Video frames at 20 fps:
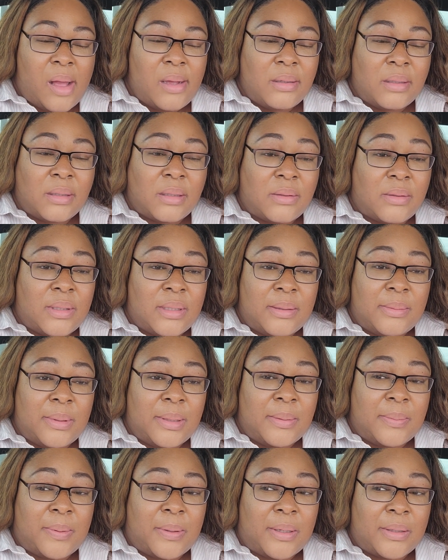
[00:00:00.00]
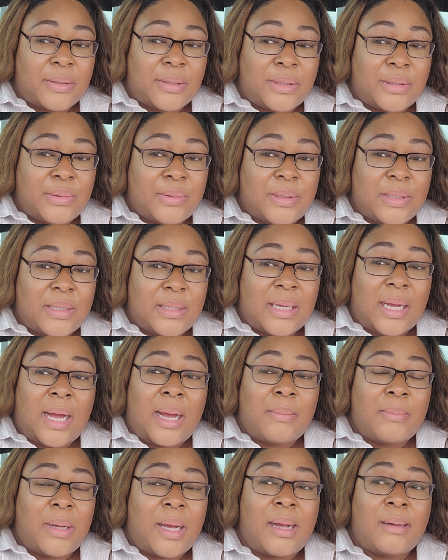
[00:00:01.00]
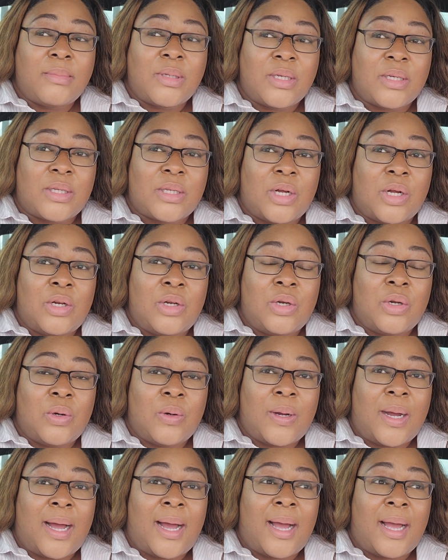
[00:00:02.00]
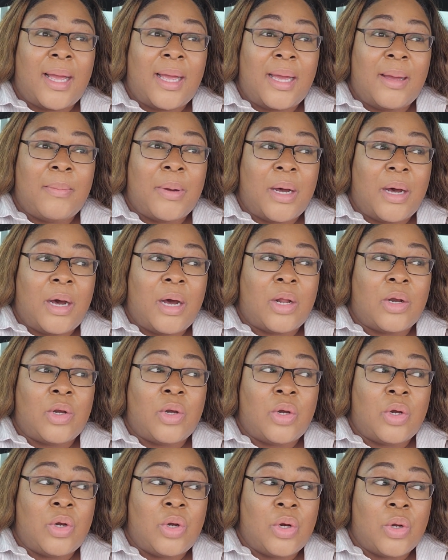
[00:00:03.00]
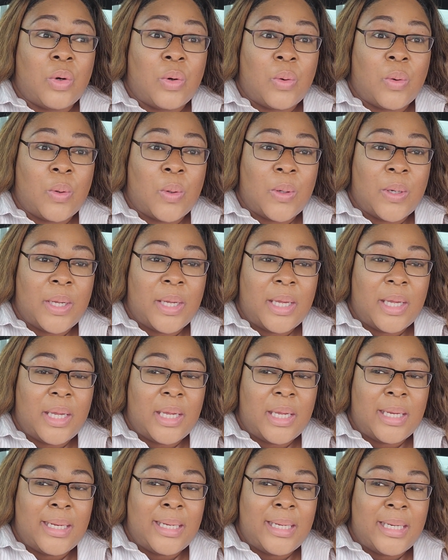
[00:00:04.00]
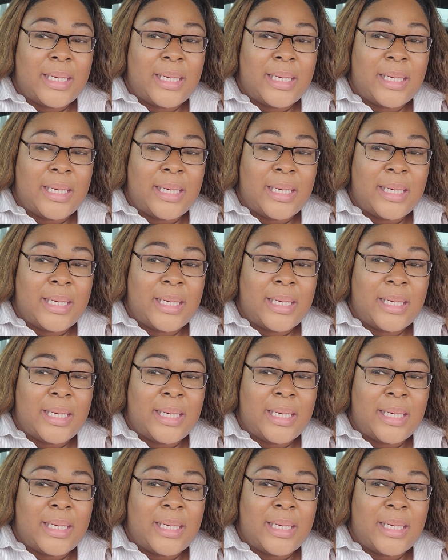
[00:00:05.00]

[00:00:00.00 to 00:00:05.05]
So there'll be a part two to I'm I'm just annoyed. I am annoyed.